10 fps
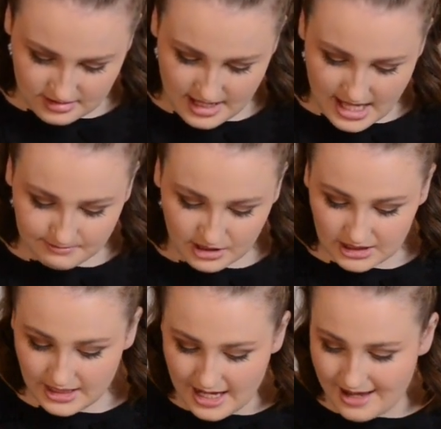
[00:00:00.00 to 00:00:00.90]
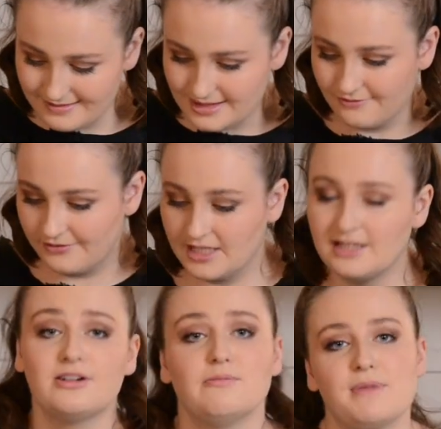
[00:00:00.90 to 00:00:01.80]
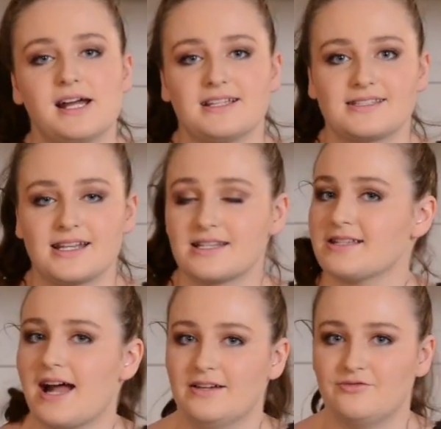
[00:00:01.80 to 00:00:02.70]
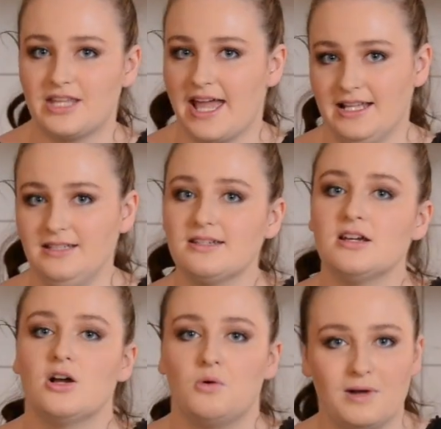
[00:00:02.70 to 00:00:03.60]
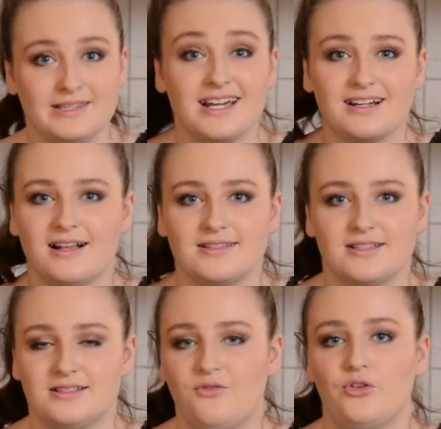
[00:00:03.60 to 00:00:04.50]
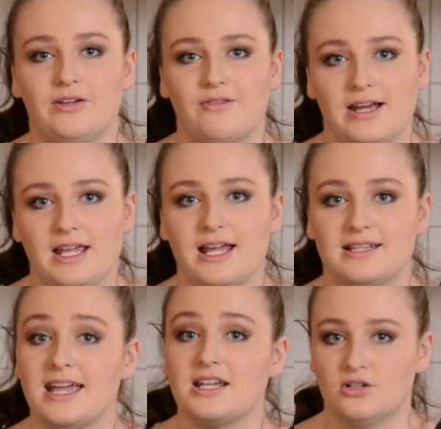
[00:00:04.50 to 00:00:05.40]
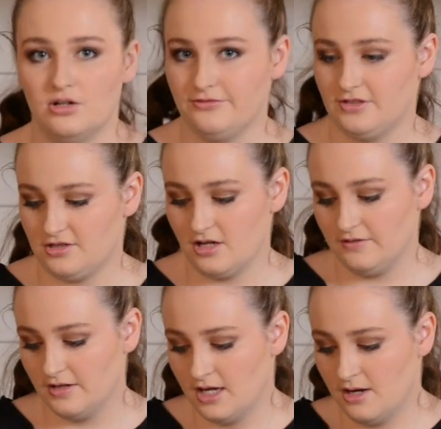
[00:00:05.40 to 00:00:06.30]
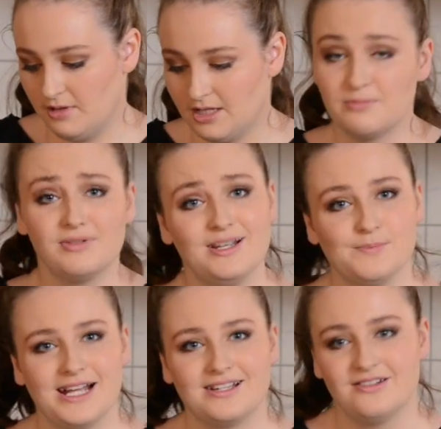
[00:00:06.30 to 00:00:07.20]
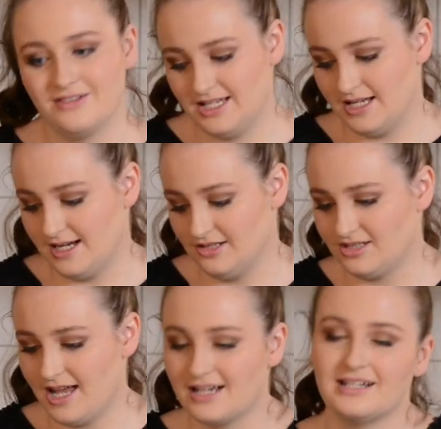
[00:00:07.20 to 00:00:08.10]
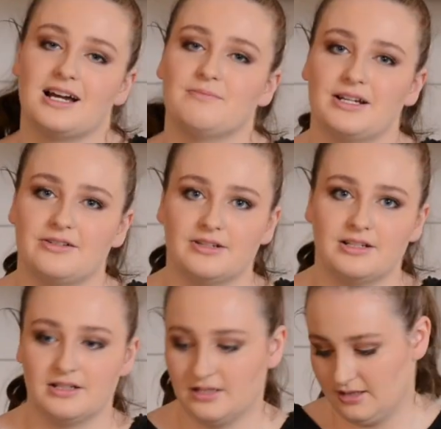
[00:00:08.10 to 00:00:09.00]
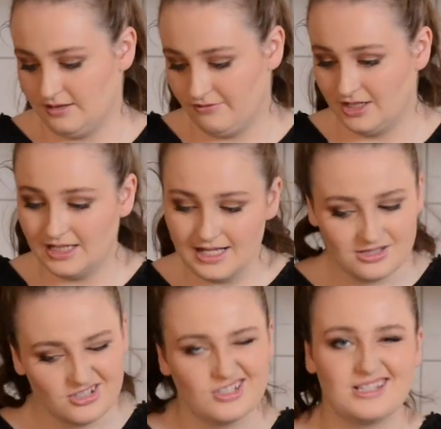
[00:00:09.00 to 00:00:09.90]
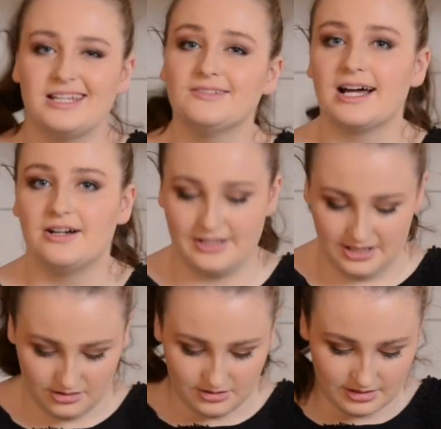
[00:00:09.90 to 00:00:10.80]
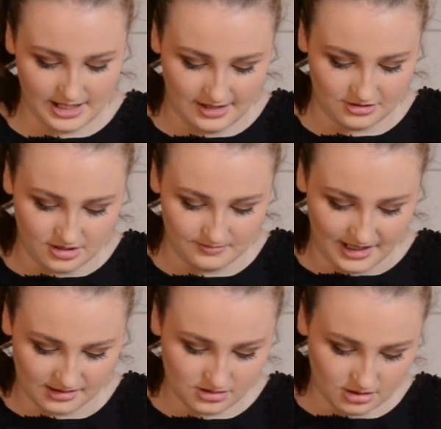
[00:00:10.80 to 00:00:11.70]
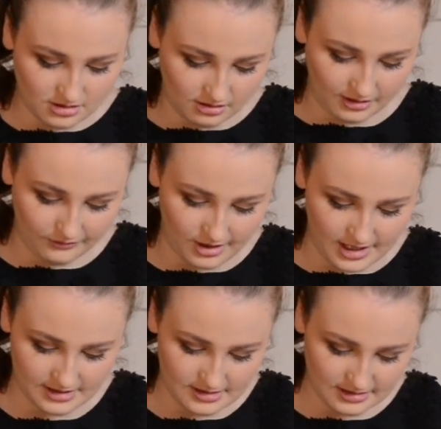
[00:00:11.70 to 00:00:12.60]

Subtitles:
And we're gonna have some vanilla and butter set aside for the end. Once our custard's fully ready and taken off the stove, we're gonna bring it back over here and just add in our butter and vanilla. So just leave that on your countertop, that's totally fine.